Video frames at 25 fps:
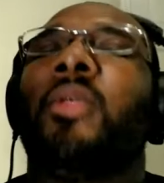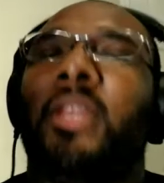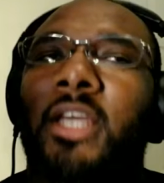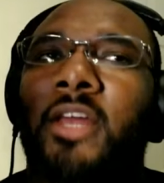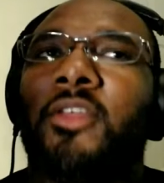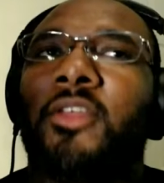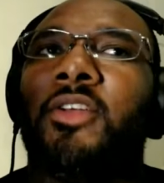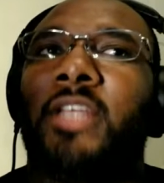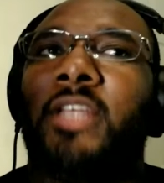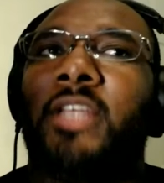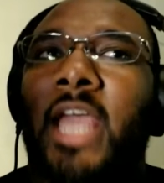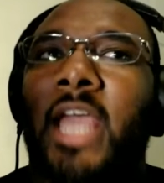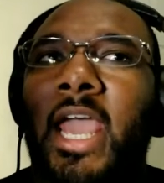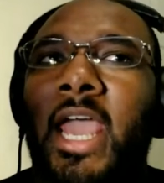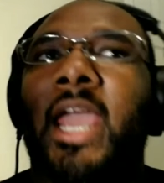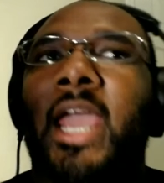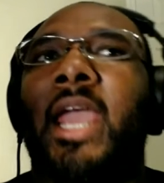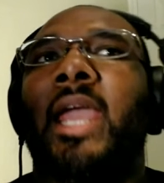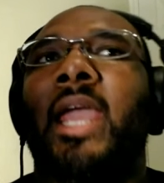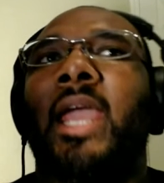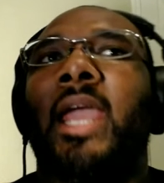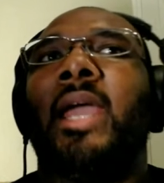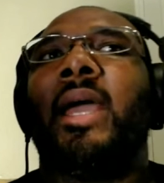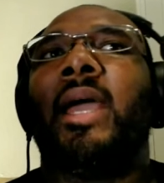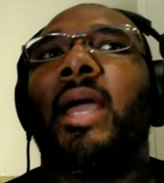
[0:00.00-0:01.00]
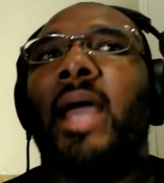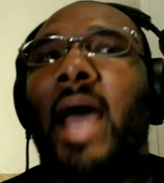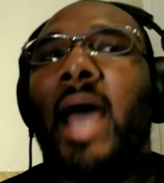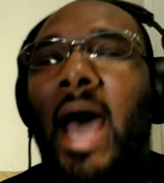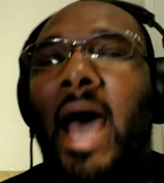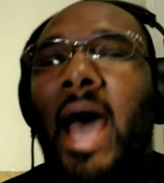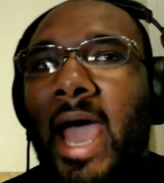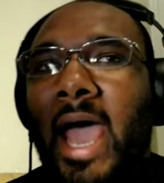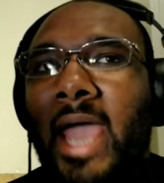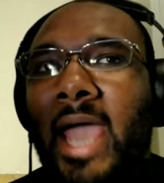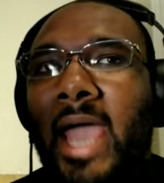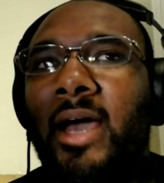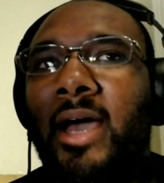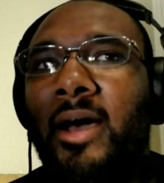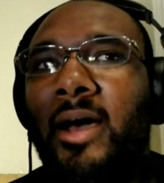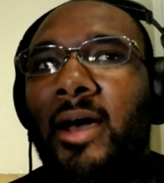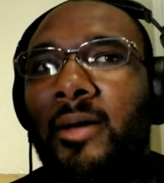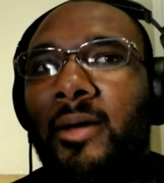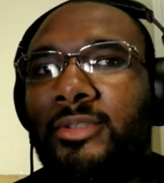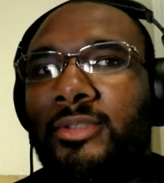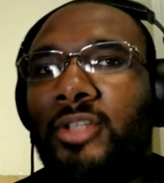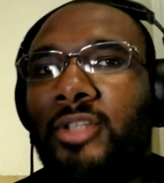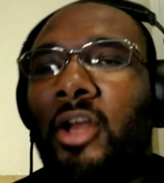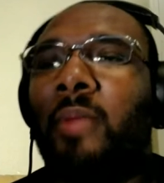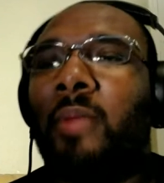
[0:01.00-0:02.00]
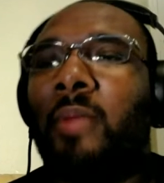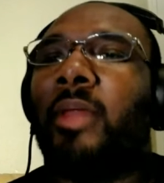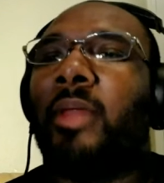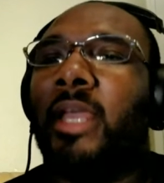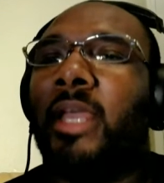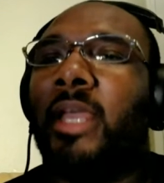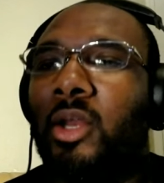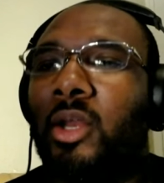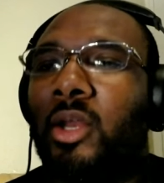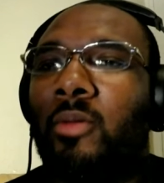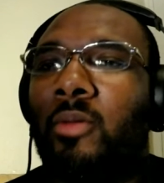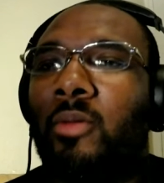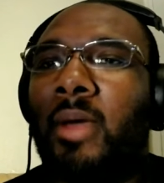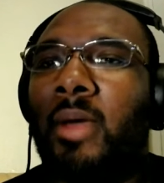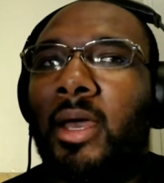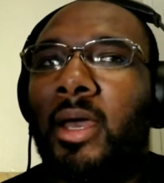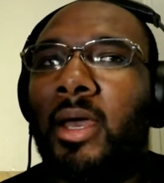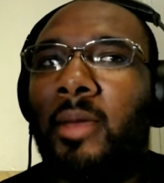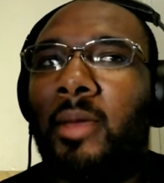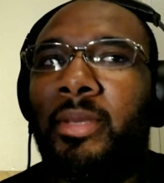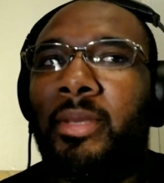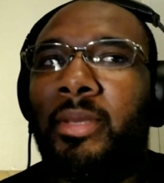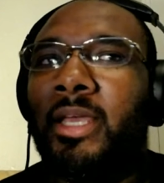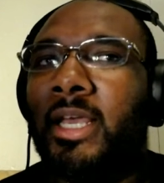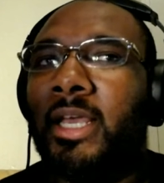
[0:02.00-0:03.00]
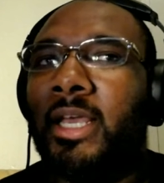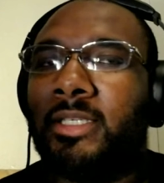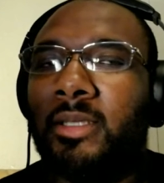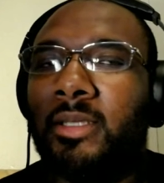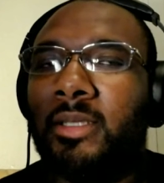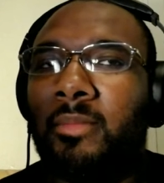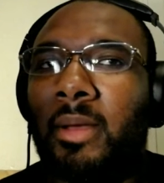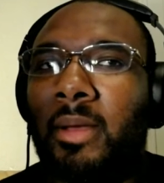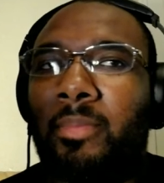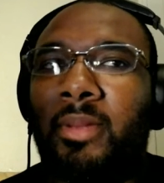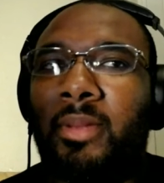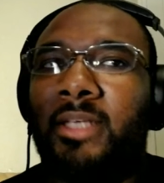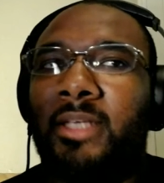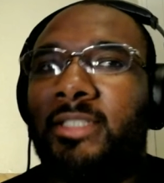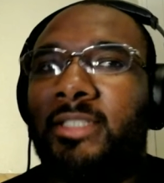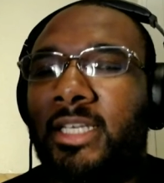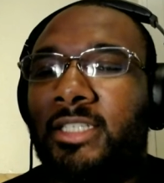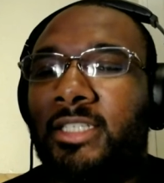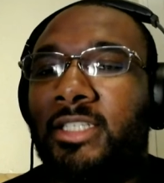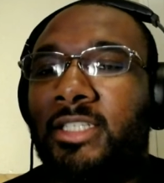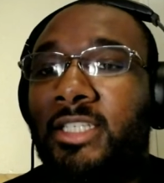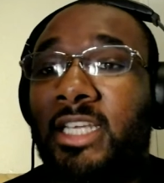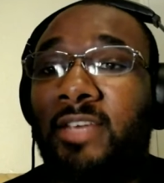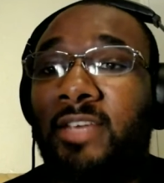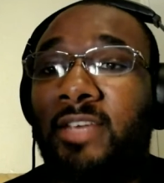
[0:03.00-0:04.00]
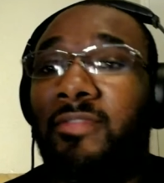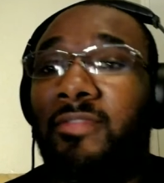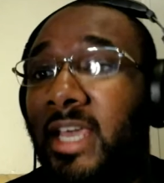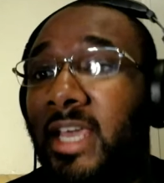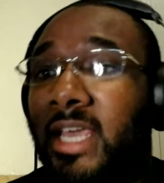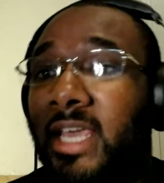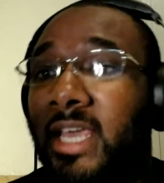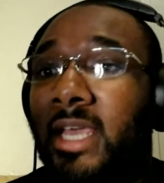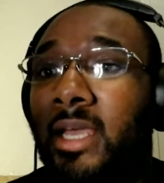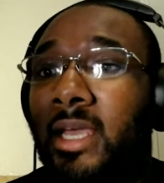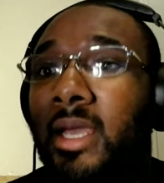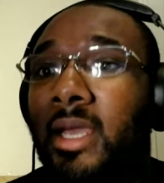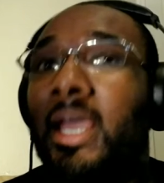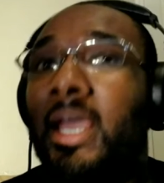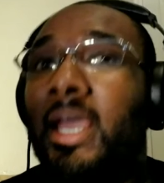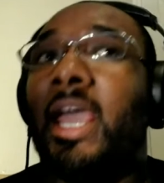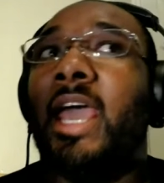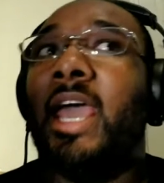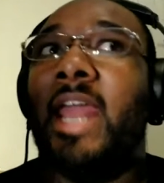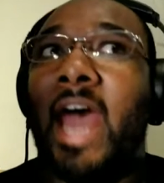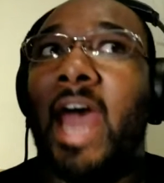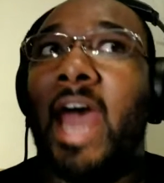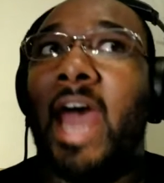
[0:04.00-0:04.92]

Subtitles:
other day I started playing it on my my PlayStation TV, and